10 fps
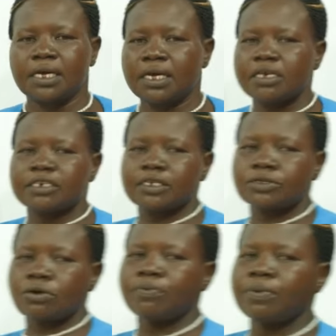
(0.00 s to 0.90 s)
It is
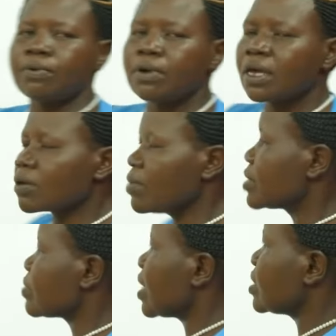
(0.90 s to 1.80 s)
of a
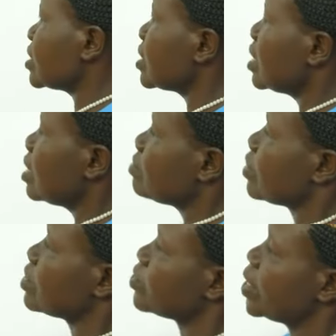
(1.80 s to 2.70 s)
quadratic.
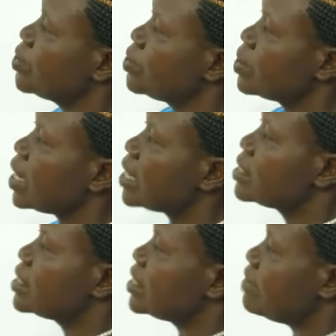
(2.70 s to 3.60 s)
Because when you look at
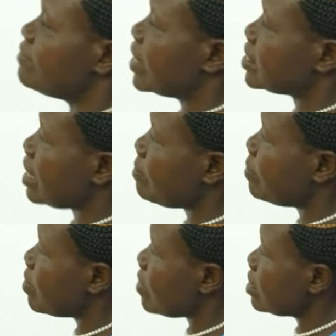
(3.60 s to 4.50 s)
the
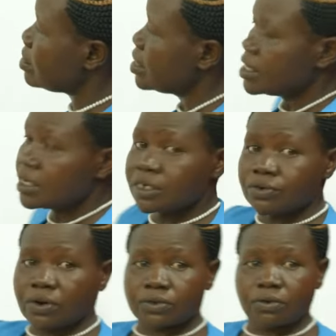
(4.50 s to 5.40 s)
example 1, it
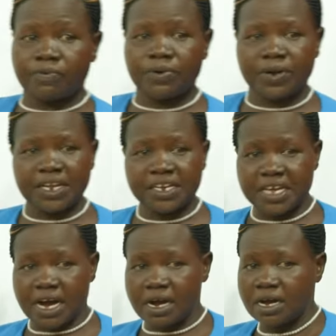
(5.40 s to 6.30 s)
was of
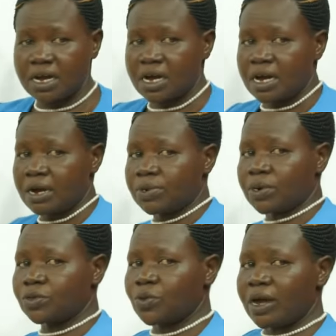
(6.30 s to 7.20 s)
linear.
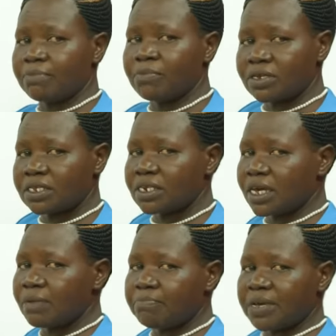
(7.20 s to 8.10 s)
Because we are mostly
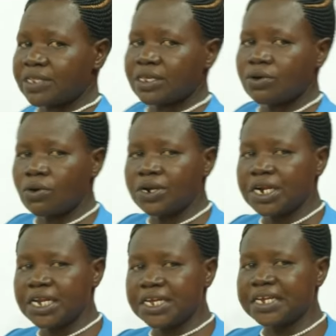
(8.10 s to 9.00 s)
basing on
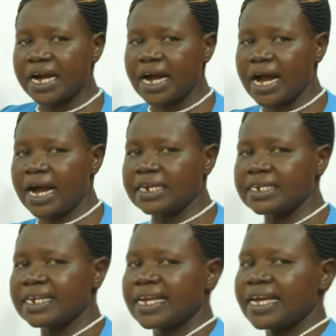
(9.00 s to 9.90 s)
linear and
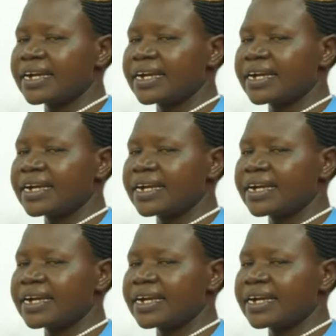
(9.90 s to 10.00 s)
a